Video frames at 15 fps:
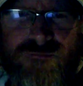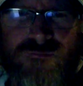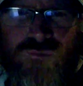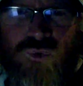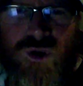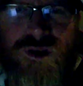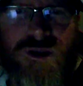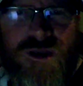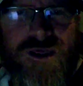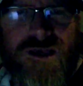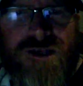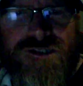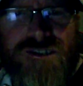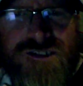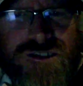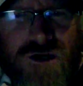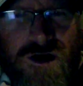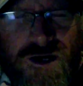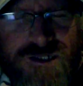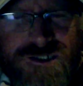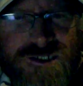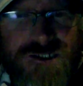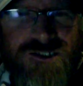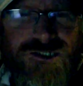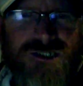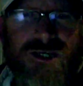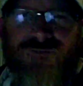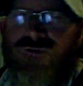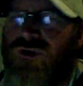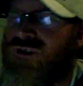What it is
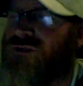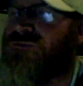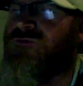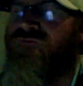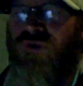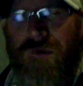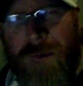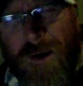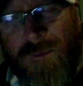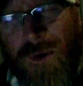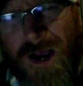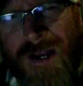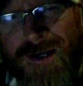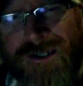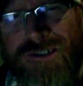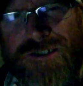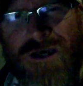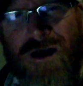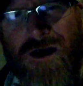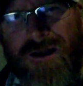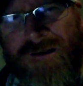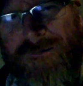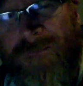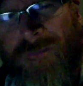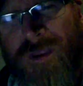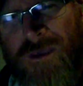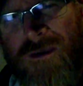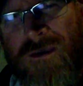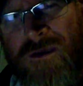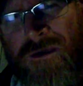consciousness. I've told you before, my mind is God.
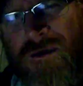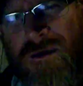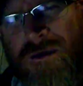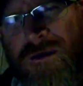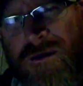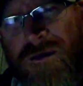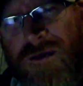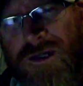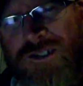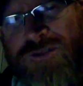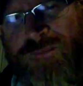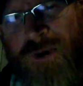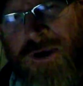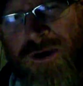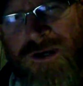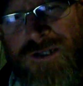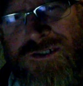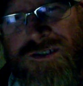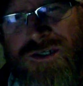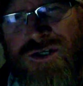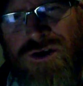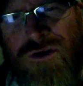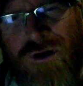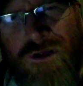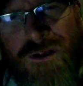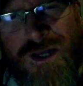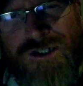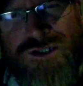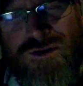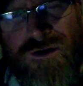Spirit is the
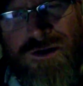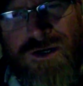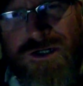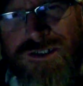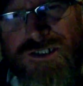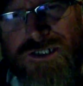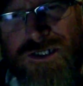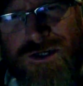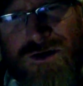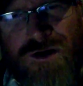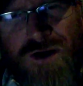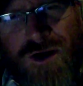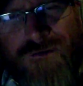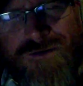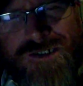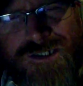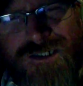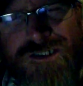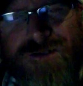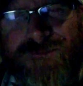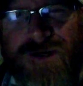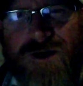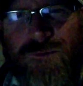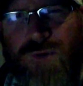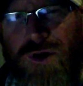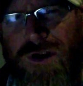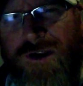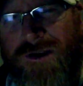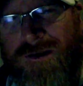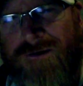neuroelectrical energy in our nervous system and our
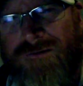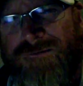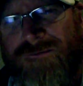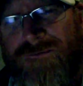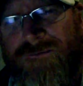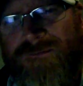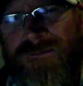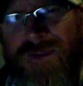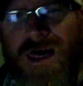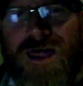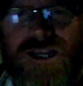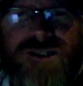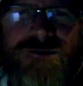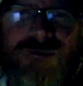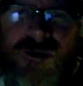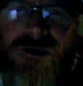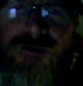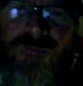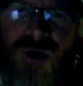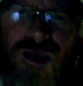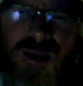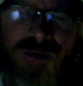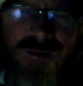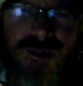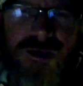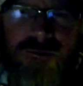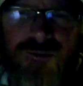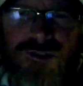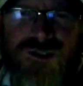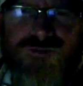brain. That is being made in the
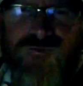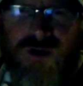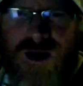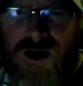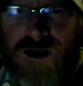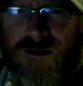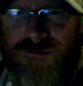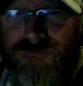image of God.